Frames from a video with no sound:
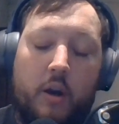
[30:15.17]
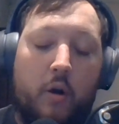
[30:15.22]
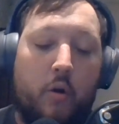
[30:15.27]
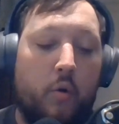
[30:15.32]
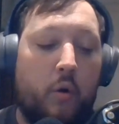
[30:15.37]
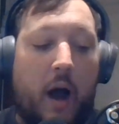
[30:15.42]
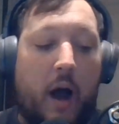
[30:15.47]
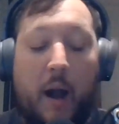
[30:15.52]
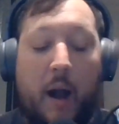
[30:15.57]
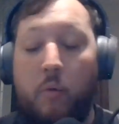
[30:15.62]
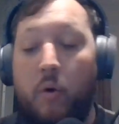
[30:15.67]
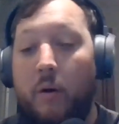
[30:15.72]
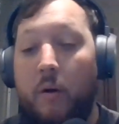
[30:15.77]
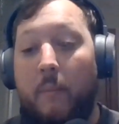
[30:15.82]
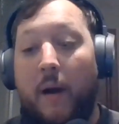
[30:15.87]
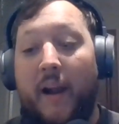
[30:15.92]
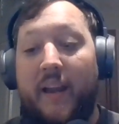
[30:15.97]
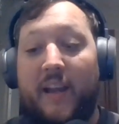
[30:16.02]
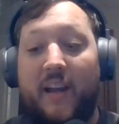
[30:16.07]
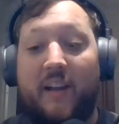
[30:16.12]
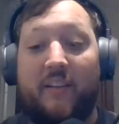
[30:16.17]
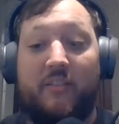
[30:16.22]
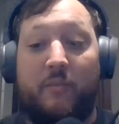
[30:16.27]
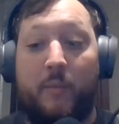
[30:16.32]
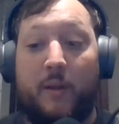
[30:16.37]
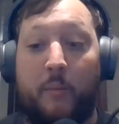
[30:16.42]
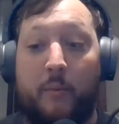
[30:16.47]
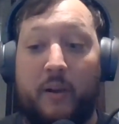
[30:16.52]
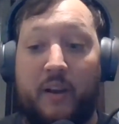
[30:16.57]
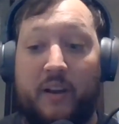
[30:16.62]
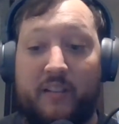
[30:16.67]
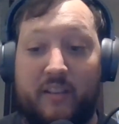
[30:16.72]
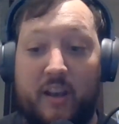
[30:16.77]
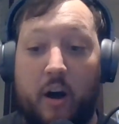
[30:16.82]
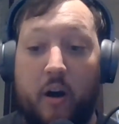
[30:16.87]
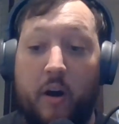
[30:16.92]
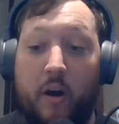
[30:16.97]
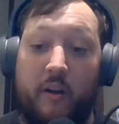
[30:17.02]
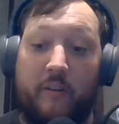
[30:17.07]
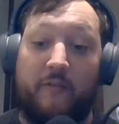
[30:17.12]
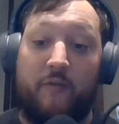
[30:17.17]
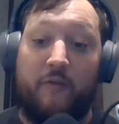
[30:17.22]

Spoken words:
you know, I want my kids to be able to excel.